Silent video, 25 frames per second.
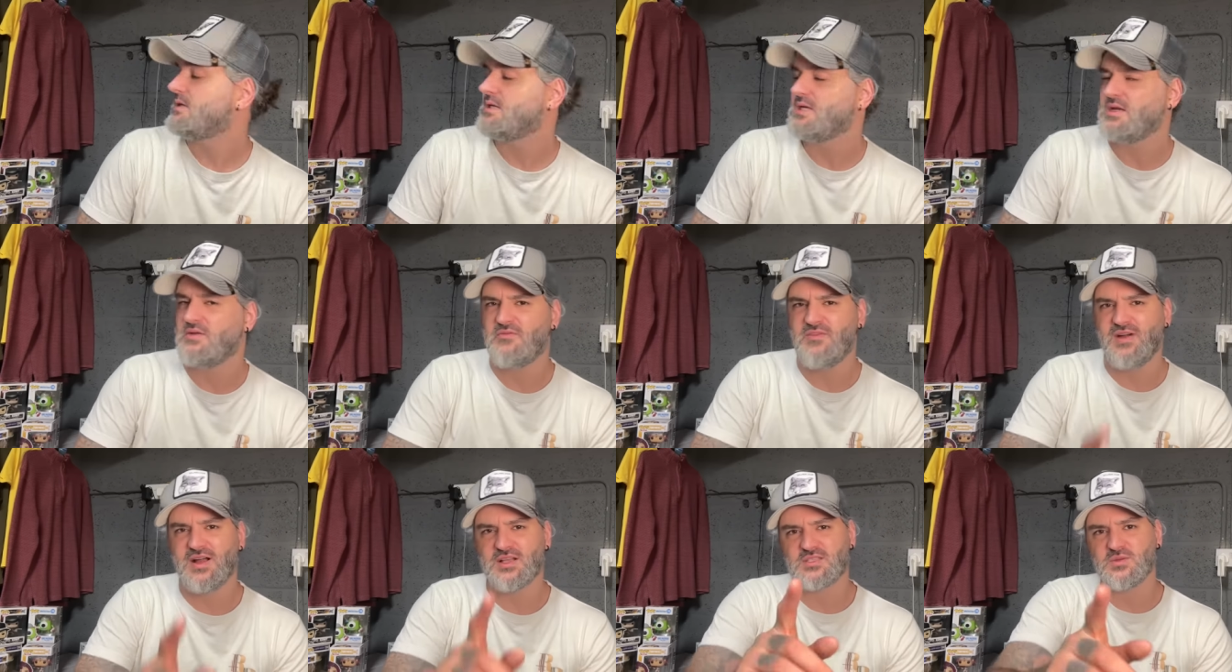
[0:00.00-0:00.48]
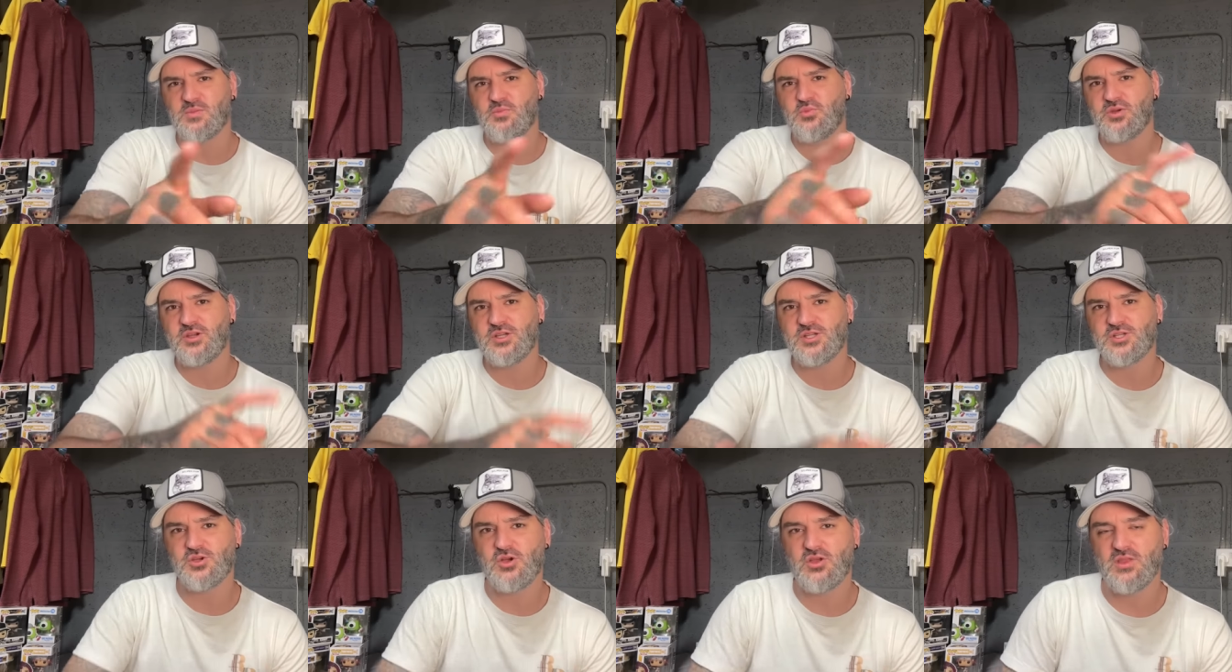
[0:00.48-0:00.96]
In fact, I'm
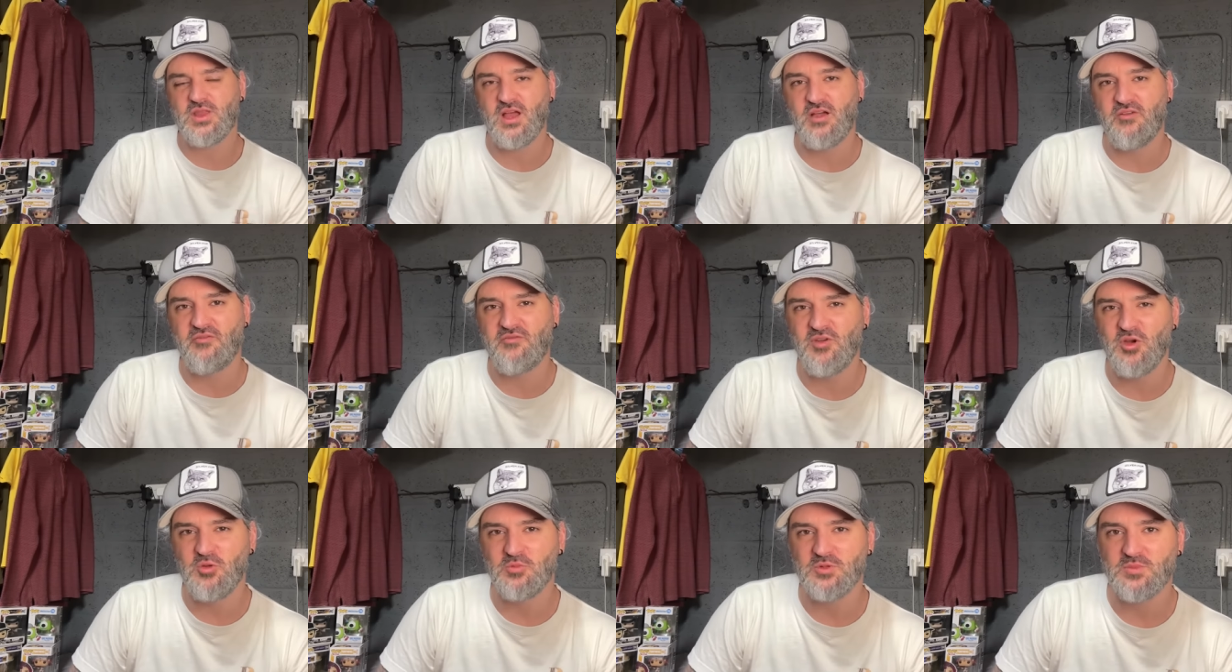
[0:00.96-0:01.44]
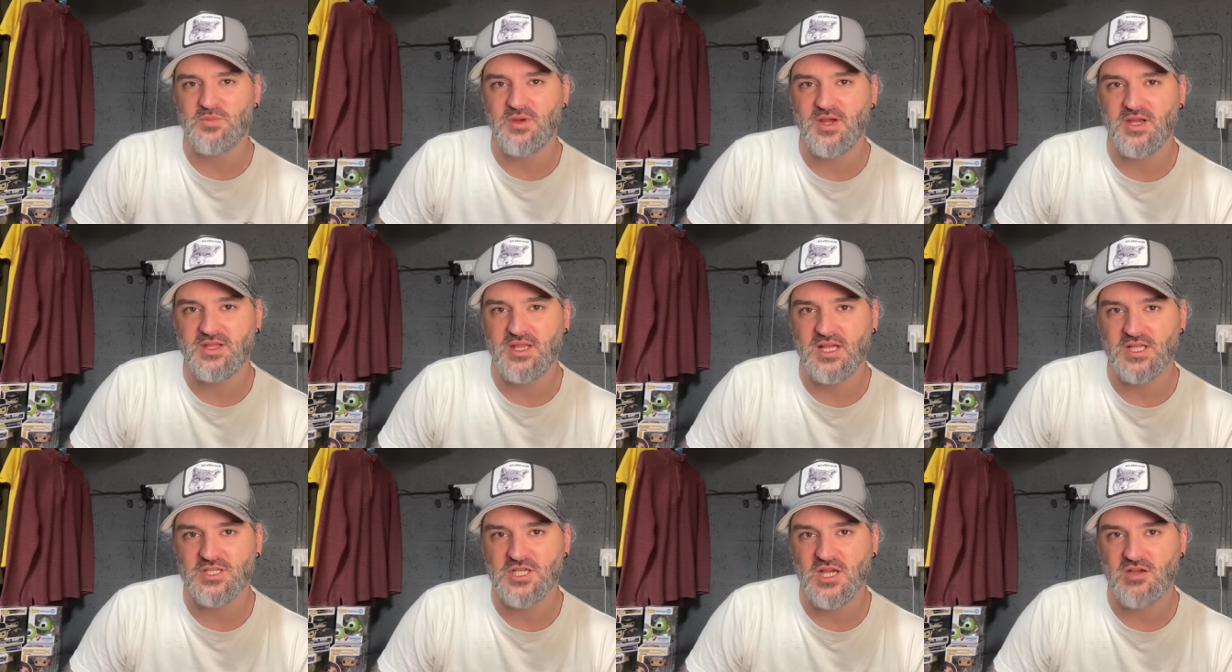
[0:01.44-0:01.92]
pretty sure that I filmed a bit of
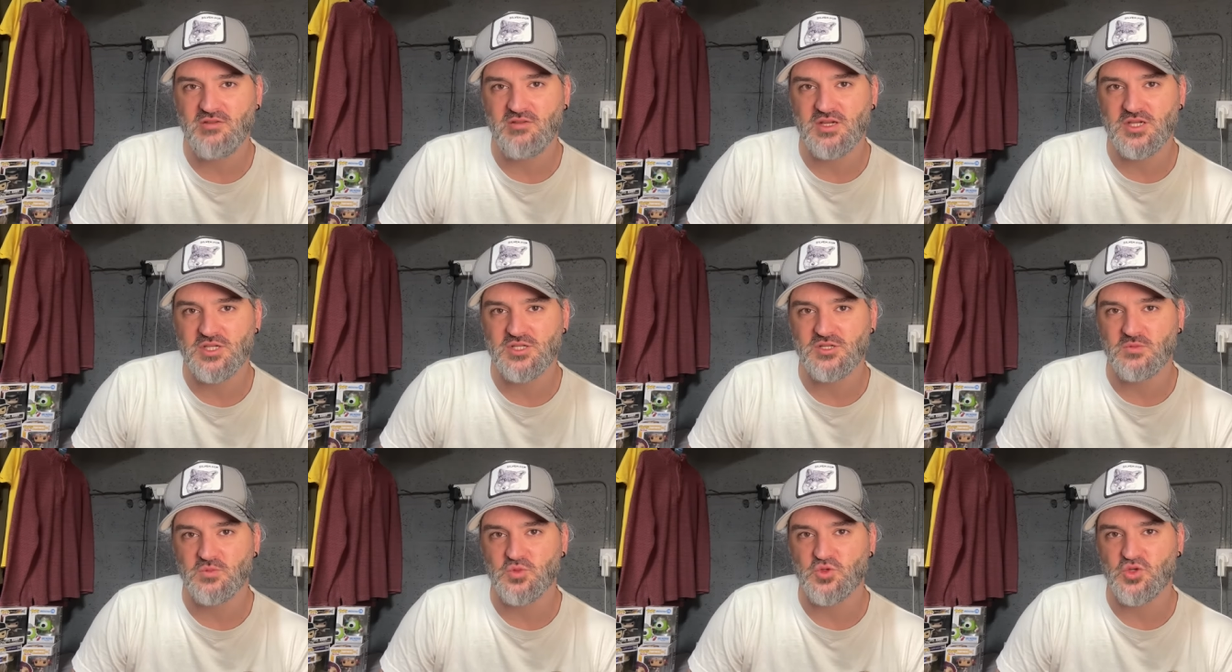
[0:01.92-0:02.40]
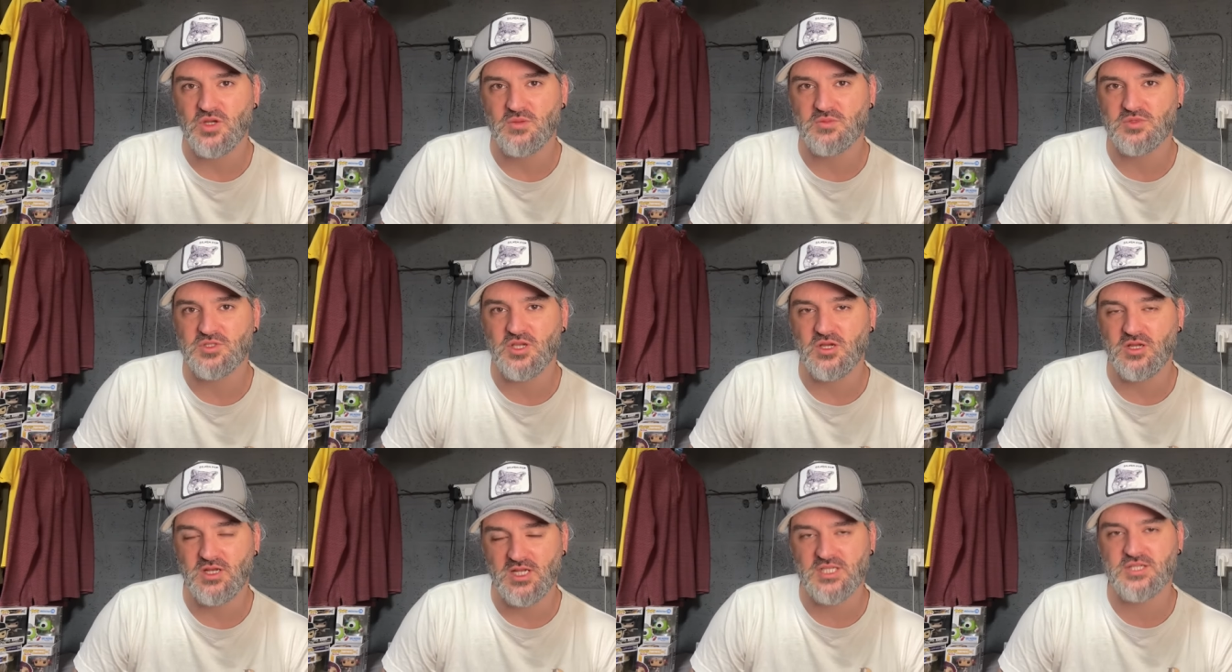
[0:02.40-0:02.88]
that charity shop trip,
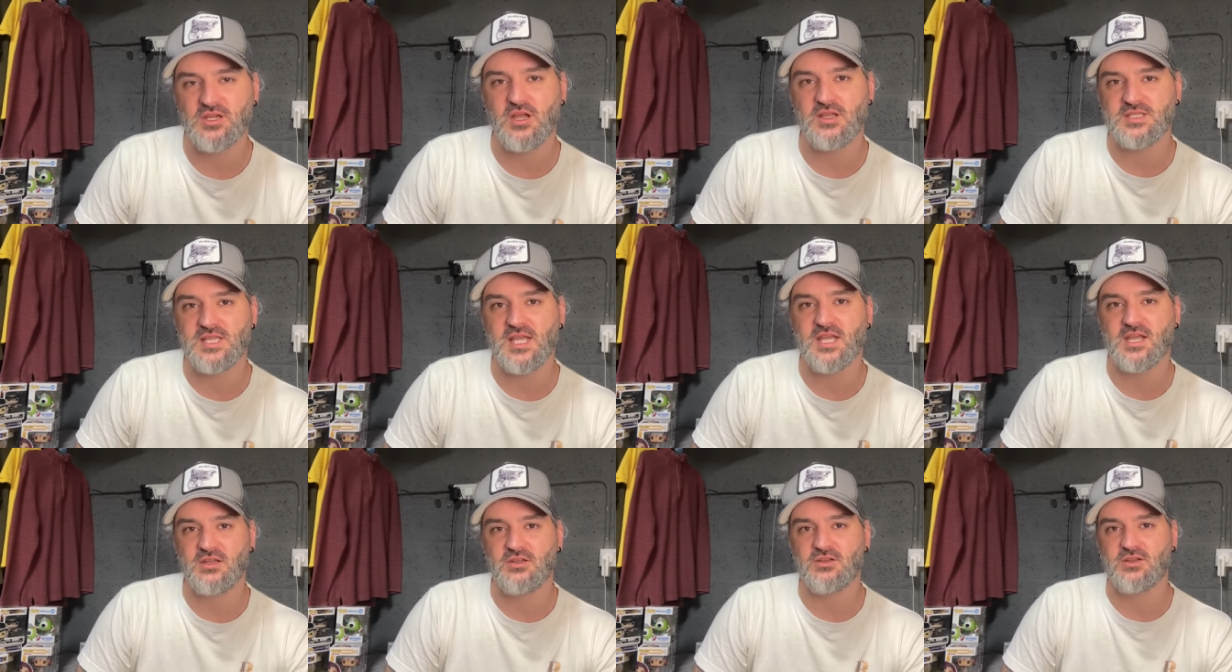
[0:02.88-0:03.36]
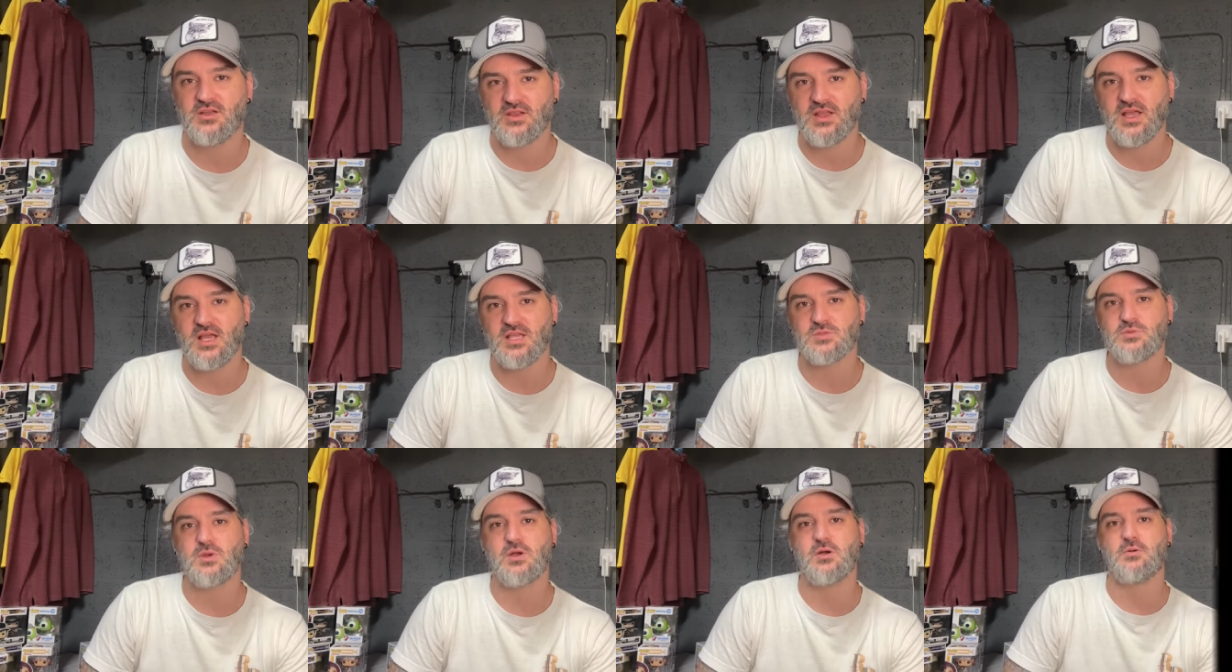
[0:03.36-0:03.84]
so let's go take a look at that
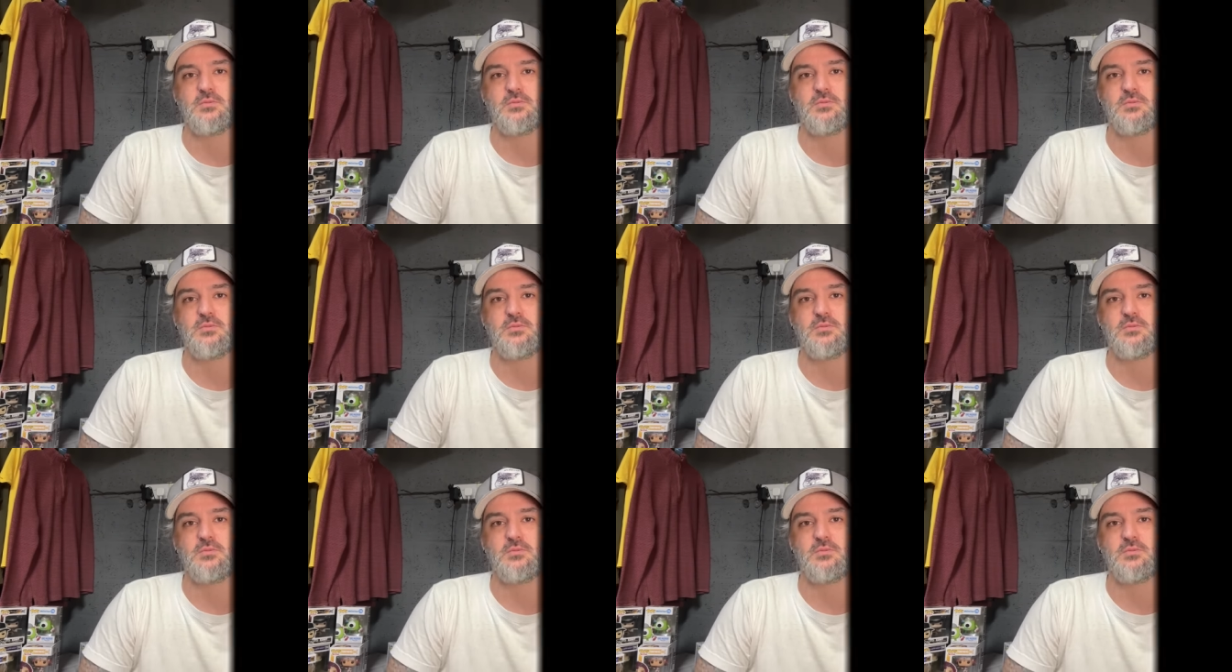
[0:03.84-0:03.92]
as well.